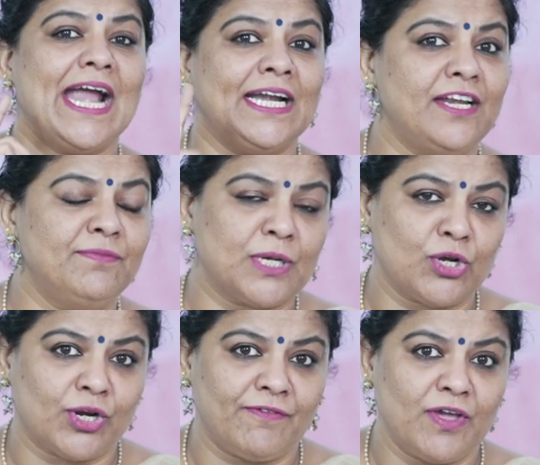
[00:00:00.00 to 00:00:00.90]

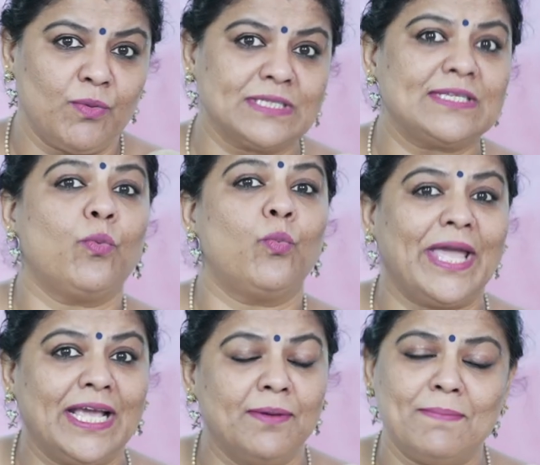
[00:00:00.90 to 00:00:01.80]
Edinburgh Review was a
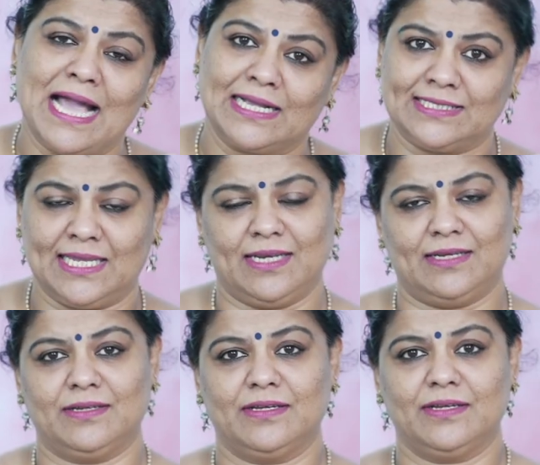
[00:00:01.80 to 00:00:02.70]
Whig
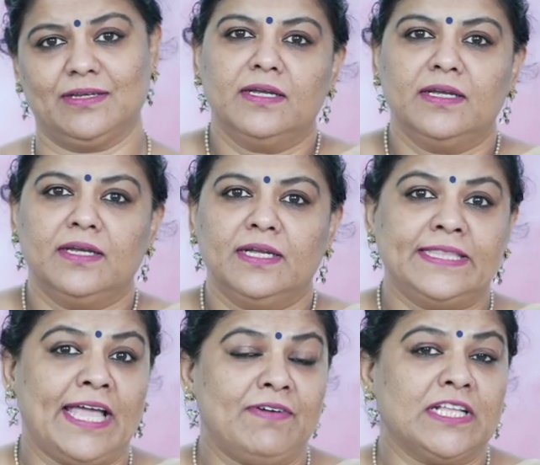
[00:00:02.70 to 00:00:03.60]
magazine.
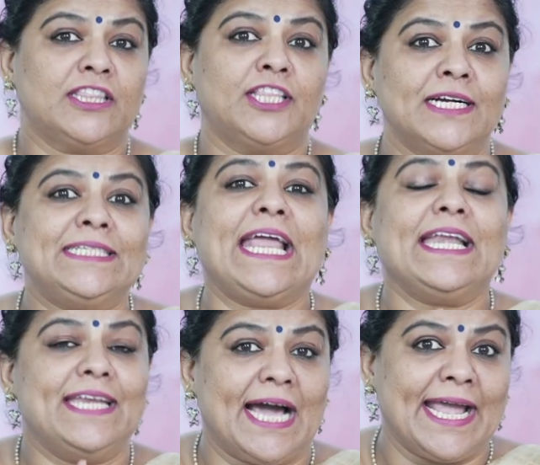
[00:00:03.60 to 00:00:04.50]
There were
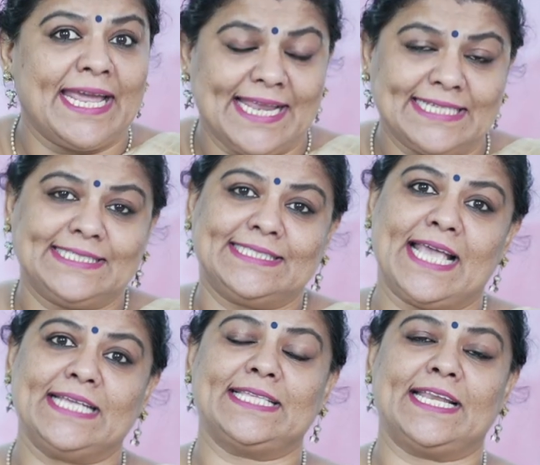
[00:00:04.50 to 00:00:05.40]
39
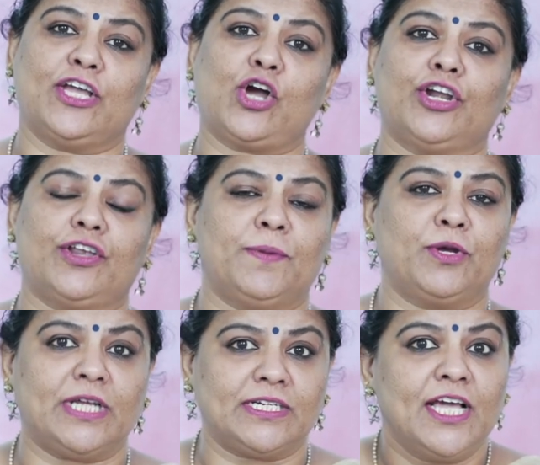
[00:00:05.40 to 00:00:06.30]
essays that he
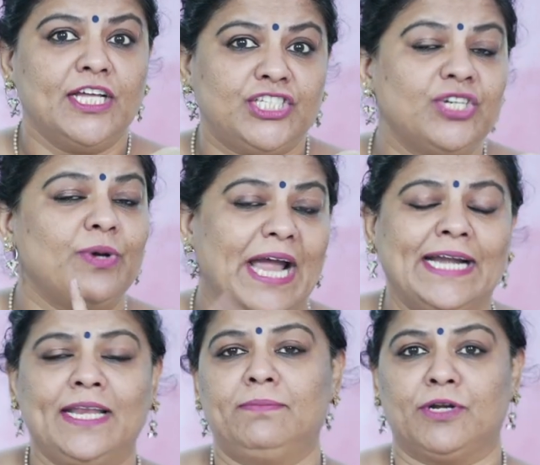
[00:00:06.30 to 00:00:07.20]
contributed to
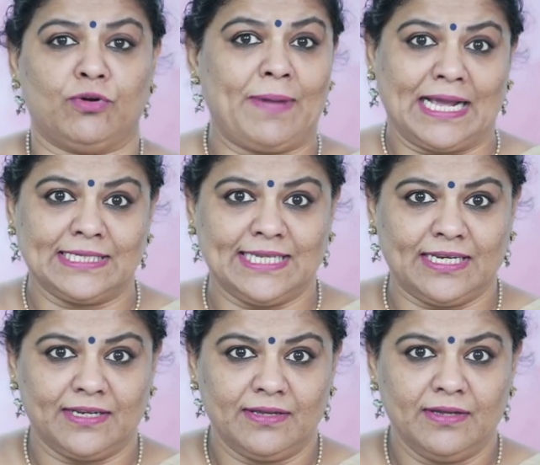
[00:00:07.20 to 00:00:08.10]
Edinburgh
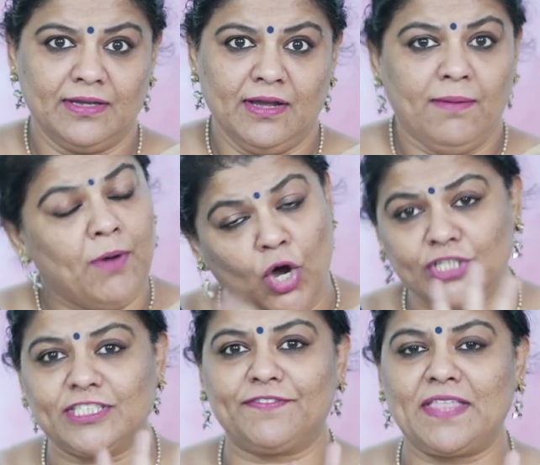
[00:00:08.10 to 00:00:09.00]
magazine.
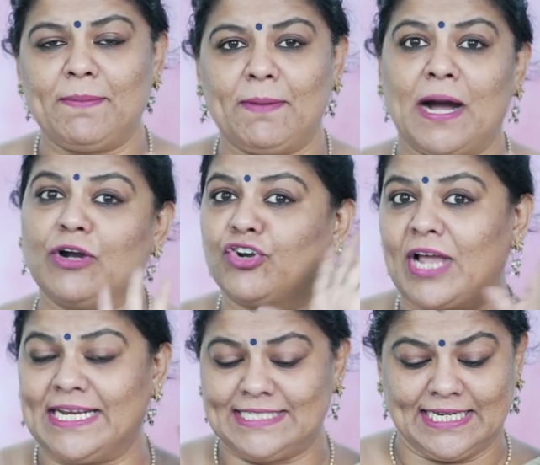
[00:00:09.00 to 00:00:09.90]
Most of them about
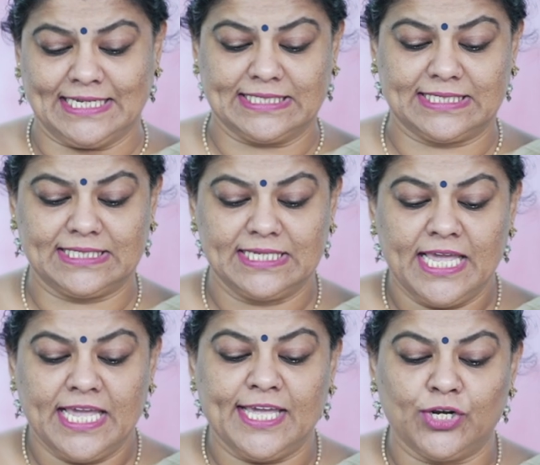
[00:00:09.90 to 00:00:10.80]
writers.
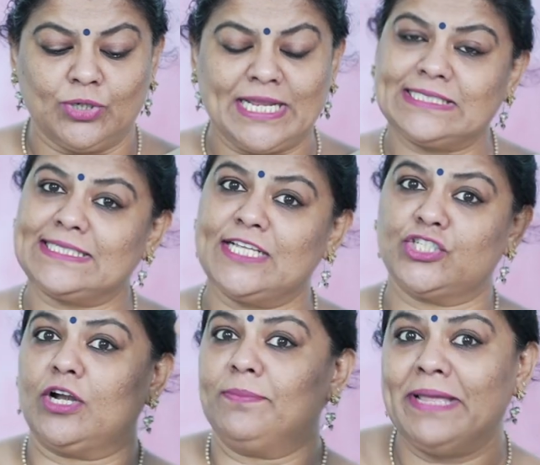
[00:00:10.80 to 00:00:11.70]
He wrote essays
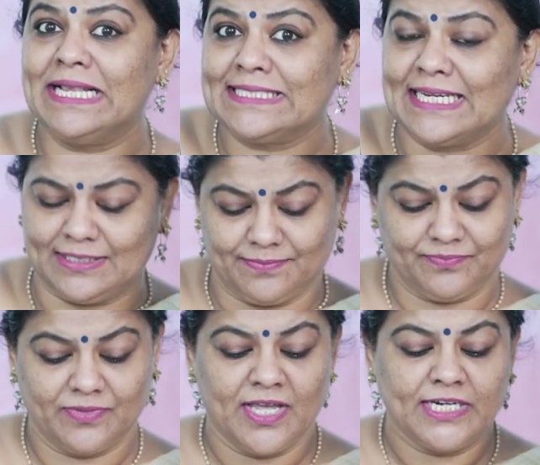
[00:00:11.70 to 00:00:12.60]
on Milton,
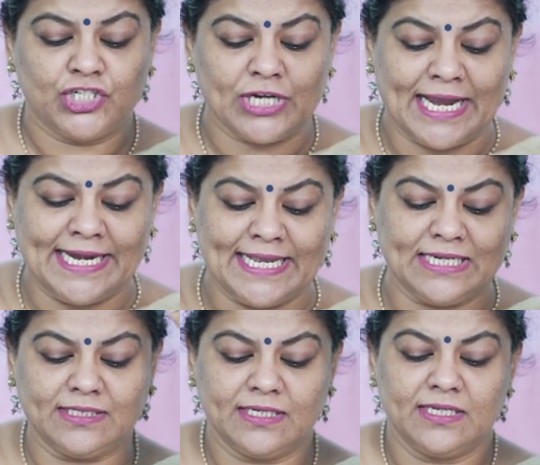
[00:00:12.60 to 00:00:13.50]

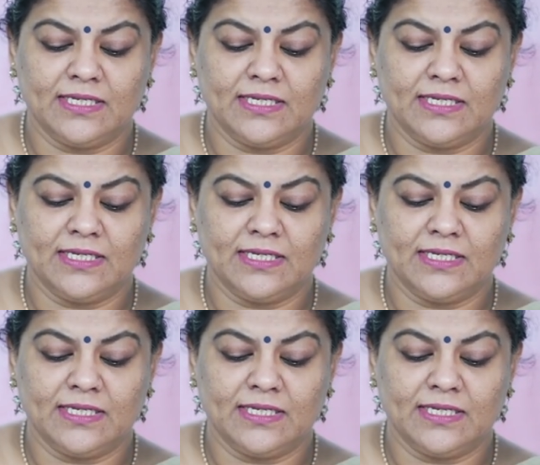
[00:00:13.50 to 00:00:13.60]
Dryden,